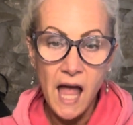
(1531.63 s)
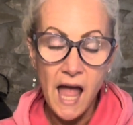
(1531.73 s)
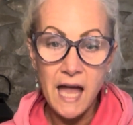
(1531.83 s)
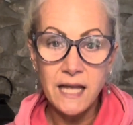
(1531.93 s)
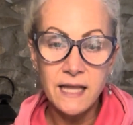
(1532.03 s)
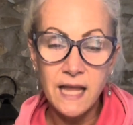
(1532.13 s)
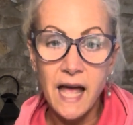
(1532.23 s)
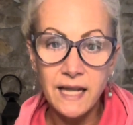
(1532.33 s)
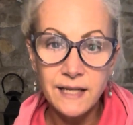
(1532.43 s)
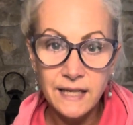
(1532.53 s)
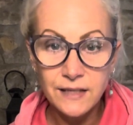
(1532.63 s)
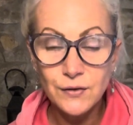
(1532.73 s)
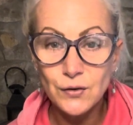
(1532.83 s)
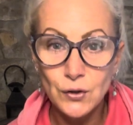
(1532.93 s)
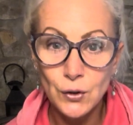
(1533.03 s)
And that
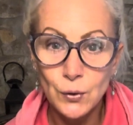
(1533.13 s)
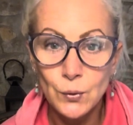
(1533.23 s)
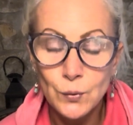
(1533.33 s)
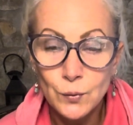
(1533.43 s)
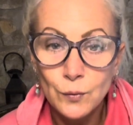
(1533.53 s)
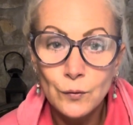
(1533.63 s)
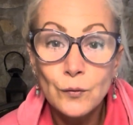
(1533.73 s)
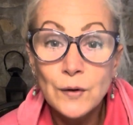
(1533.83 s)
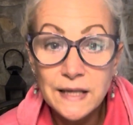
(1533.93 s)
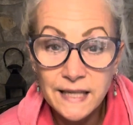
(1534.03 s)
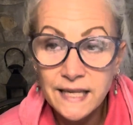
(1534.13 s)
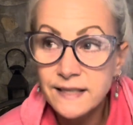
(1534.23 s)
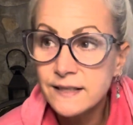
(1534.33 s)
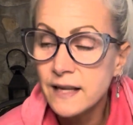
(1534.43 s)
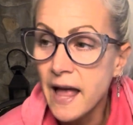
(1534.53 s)
is to
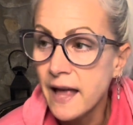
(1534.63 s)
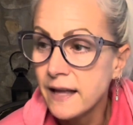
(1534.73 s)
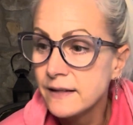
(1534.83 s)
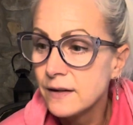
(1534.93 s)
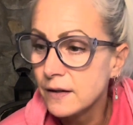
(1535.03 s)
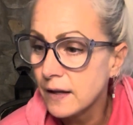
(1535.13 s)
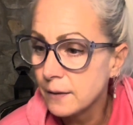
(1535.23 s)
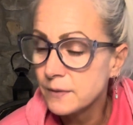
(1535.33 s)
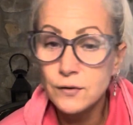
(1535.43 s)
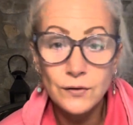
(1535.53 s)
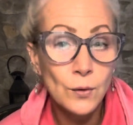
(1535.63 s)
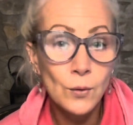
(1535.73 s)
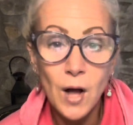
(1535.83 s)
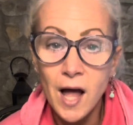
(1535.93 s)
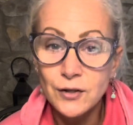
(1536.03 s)
release, and it was a soul
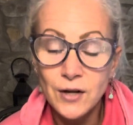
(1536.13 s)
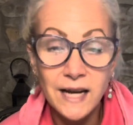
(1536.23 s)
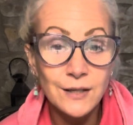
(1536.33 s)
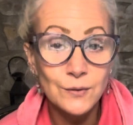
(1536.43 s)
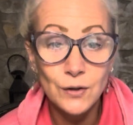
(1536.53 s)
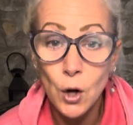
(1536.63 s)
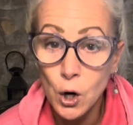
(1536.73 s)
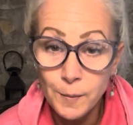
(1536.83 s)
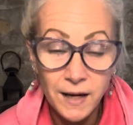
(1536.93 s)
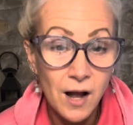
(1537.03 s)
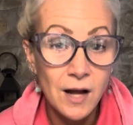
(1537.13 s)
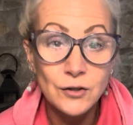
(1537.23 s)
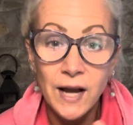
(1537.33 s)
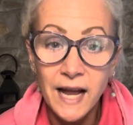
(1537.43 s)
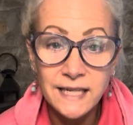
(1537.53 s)
contract, it was a karmic
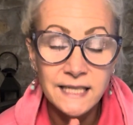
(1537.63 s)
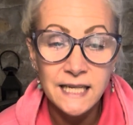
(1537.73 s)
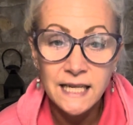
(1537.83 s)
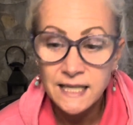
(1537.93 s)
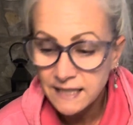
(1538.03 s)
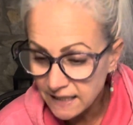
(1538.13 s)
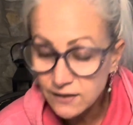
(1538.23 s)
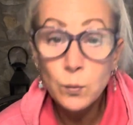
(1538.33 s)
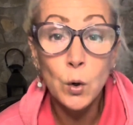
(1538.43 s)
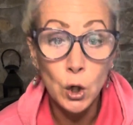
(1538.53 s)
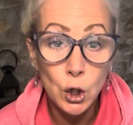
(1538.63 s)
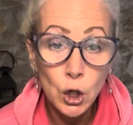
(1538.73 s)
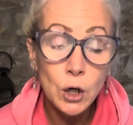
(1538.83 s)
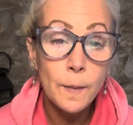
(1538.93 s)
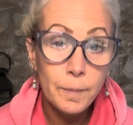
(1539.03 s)
contract. These were,
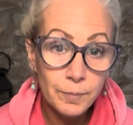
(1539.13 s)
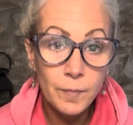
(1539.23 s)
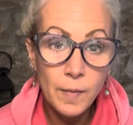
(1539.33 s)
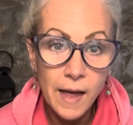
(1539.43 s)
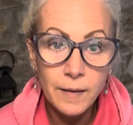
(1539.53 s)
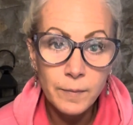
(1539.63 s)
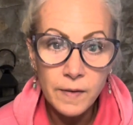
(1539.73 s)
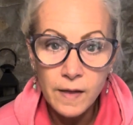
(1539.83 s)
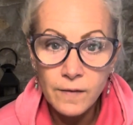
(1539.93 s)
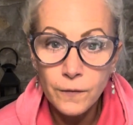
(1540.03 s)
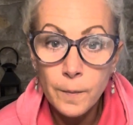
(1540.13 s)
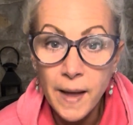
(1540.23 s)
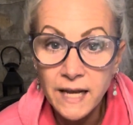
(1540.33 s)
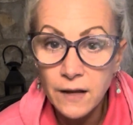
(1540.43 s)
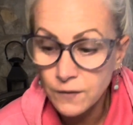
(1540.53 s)
for
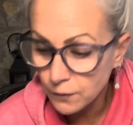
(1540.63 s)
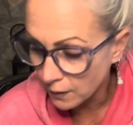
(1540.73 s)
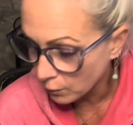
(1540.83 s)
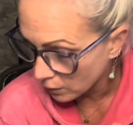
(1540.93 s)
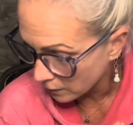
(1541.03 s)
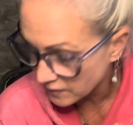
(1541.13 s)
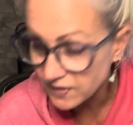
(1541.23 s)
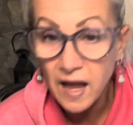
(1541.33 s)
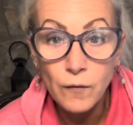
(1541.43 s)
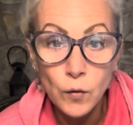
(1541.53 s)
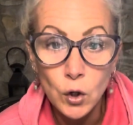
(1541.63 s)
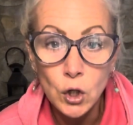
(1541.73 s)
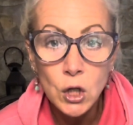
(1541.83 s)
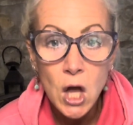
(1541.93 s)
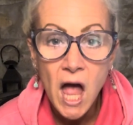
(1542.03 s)
many of you, there were
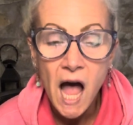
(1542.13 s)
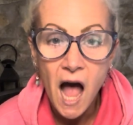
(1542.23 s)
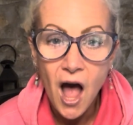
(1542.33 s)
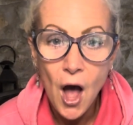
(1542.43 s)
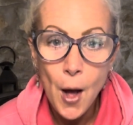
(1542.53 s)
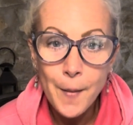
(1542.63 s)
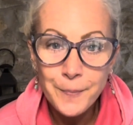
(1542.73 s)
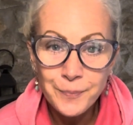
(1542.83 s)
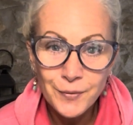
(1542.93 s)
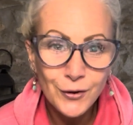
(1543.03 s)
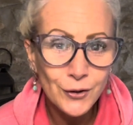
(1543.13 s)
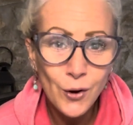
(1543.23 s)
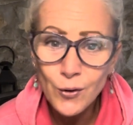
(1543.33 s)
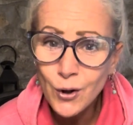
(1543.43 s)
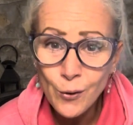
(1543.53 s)
several.
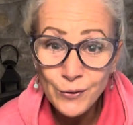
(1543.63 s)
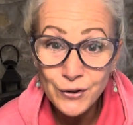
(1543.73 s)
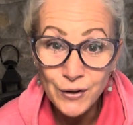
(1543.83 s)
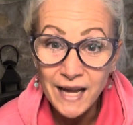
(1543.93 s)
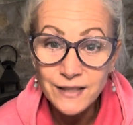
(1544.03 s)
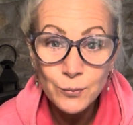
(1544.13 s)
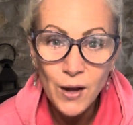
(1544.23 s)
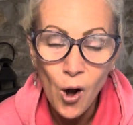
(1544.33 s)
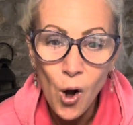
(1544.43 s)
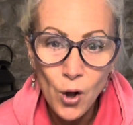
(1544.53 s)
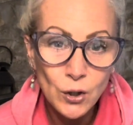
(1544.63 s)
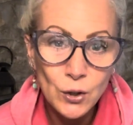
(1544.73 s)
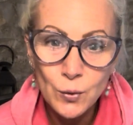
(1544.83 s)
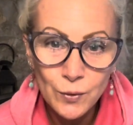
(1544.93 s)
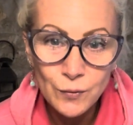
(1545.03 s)
So no regrets. We all
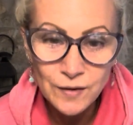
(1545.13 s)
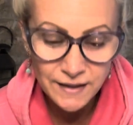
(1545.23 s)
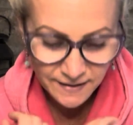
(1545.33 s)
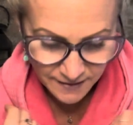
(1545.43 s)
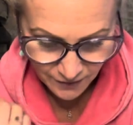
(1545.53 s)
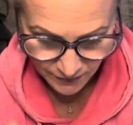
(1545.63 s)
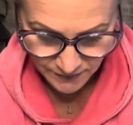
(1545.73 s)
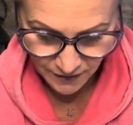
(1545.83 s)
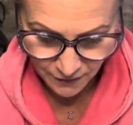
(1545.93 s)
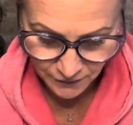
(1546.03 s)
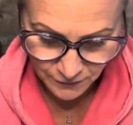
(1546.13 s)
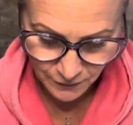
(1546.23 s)
learn. We're releasing ourselves.